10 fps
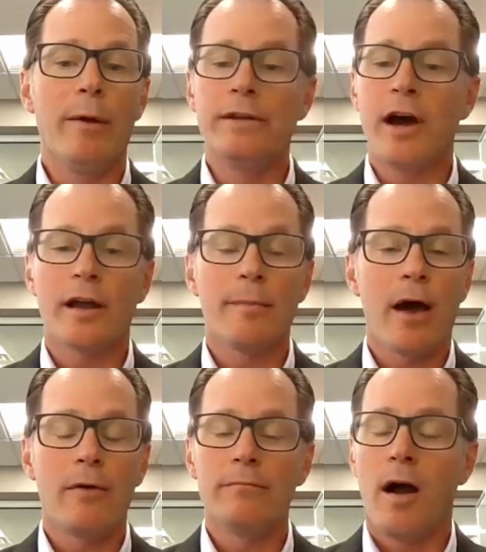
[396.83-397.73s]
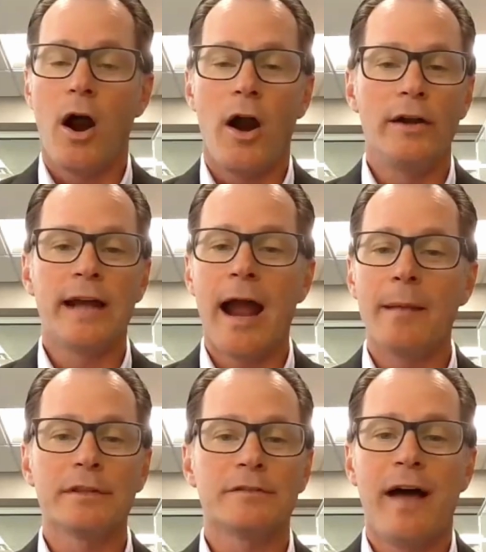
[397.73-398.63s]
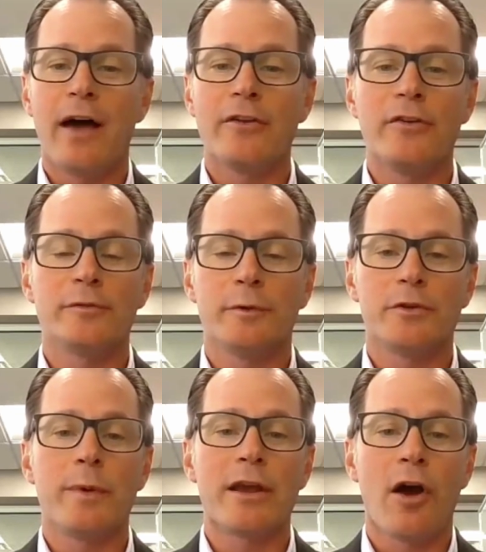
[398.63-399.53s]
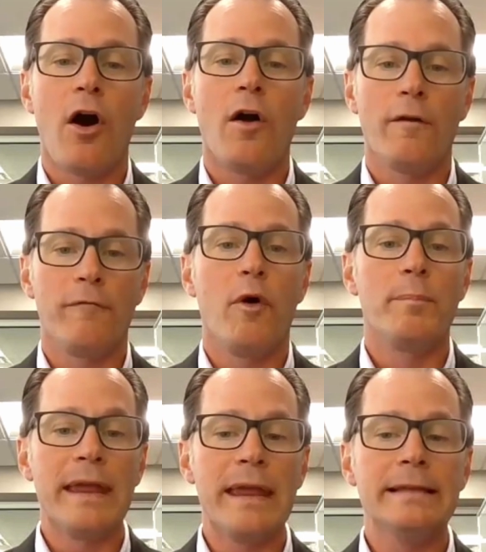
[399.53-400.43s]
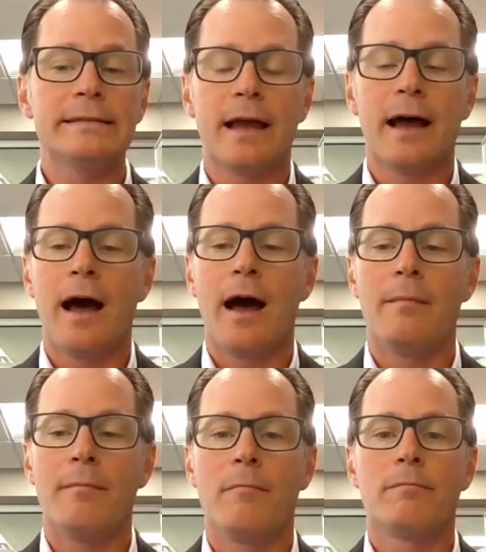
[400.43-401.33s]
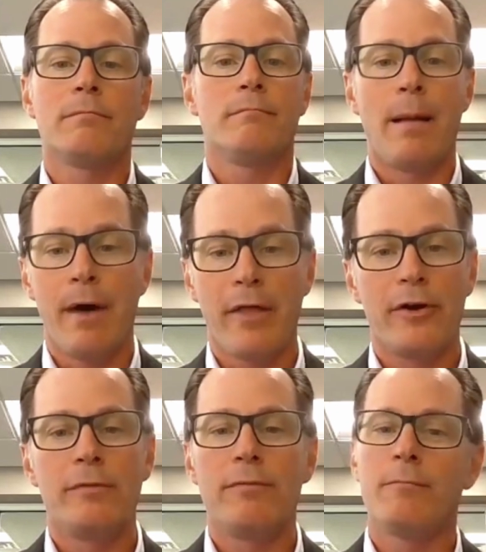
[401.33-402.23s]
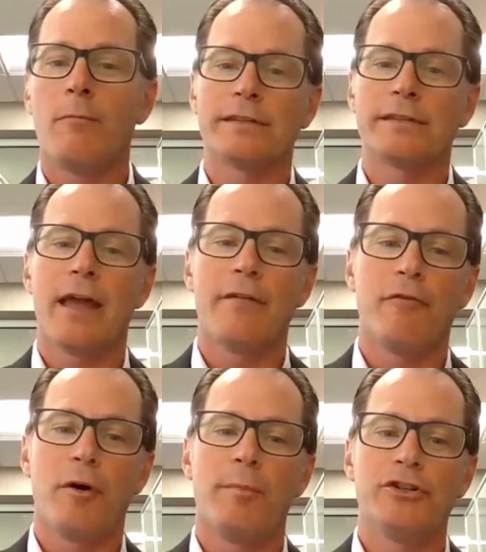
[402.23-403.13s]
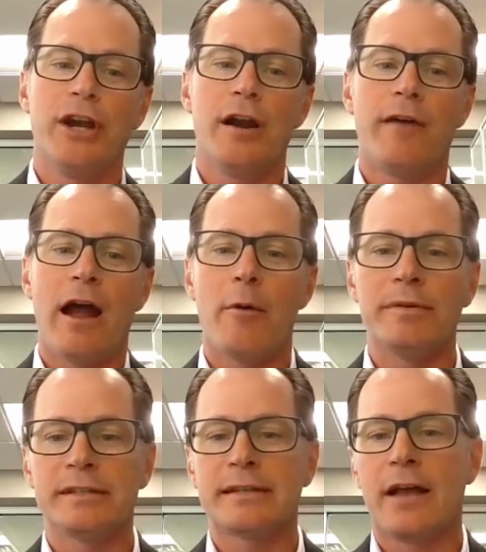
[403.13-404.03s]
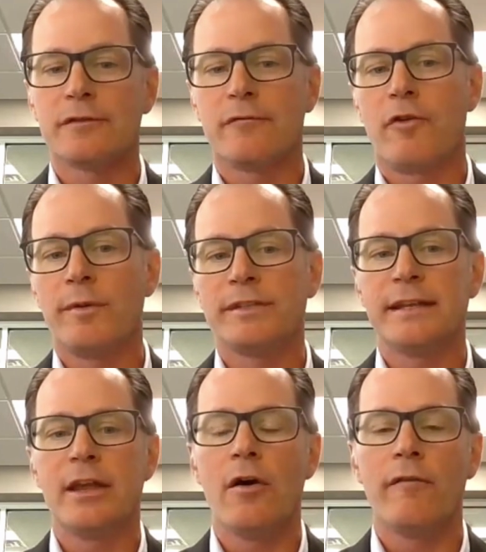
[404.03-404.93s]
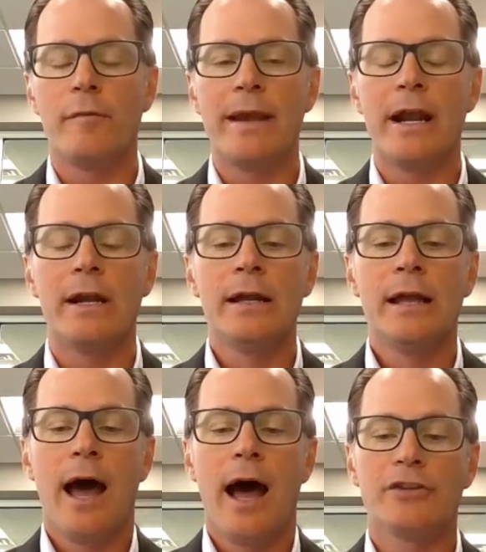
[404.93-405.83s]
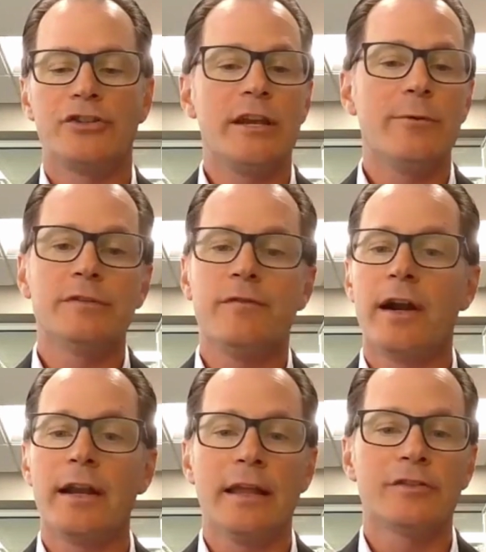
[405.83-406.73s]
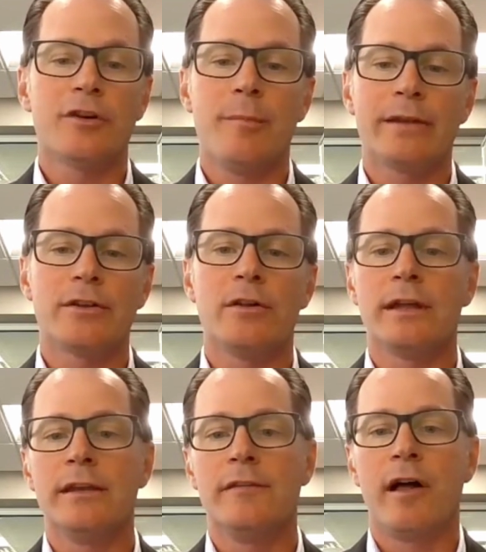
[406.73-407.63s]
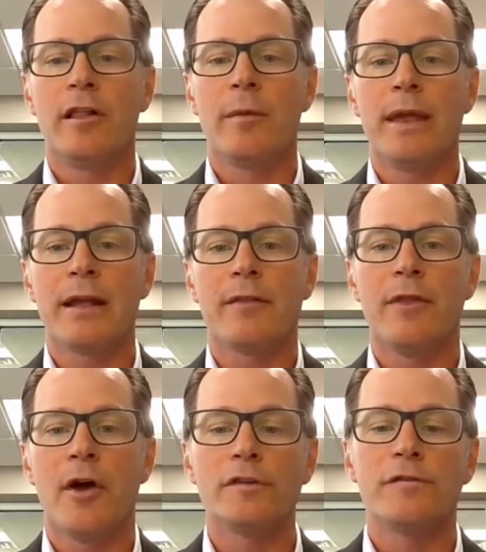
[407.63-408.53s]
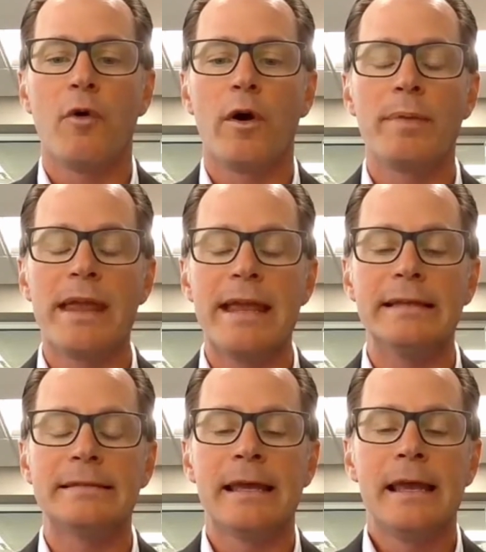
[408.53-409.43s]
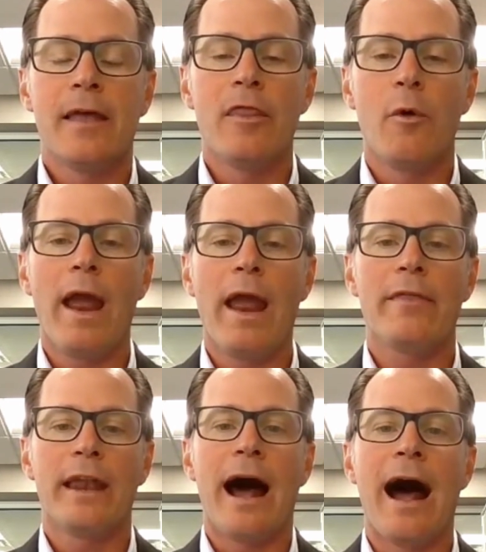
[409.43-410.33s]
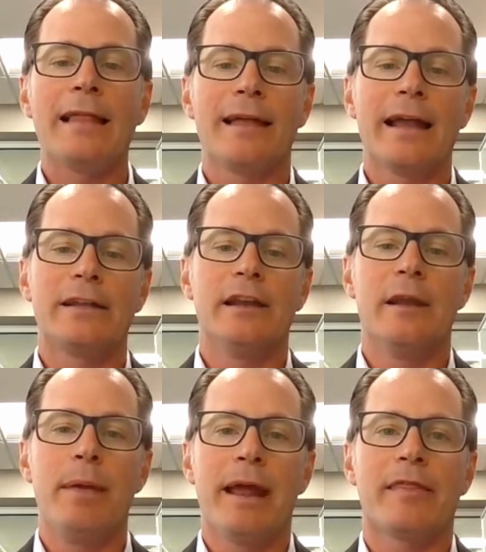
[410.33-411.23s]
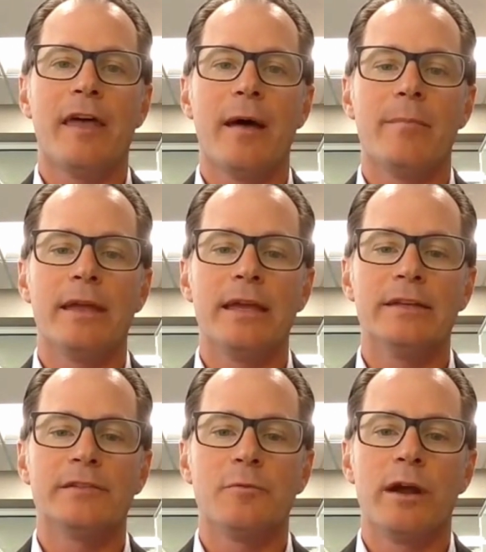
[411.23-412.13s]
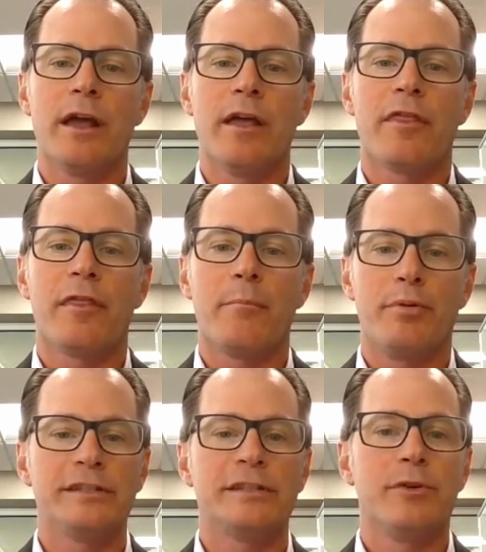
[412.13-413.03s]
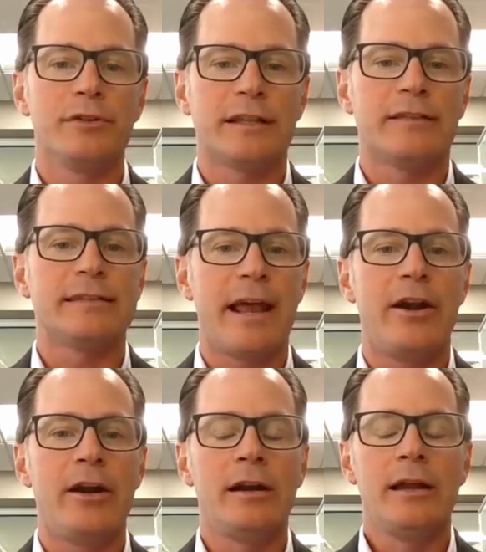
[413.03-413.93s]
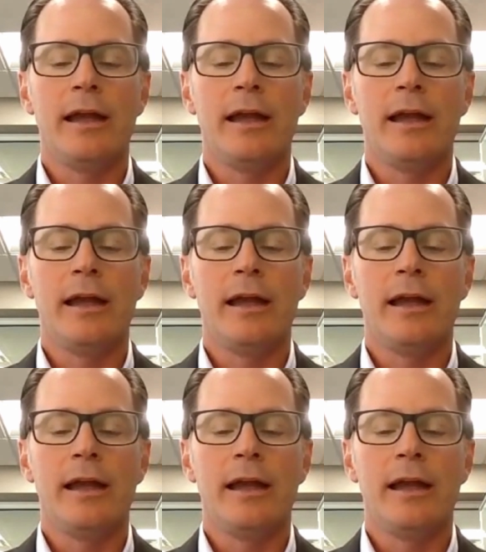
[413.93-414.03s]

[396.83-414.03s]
We talk about our timeless values, which we call the 4 Ps. My mother, once again, former chair of Iowa Business Council, former CEO of Vermeer, she was very instrumental in developing those 4 Ps. The way that I like to depict them is with principles at the center,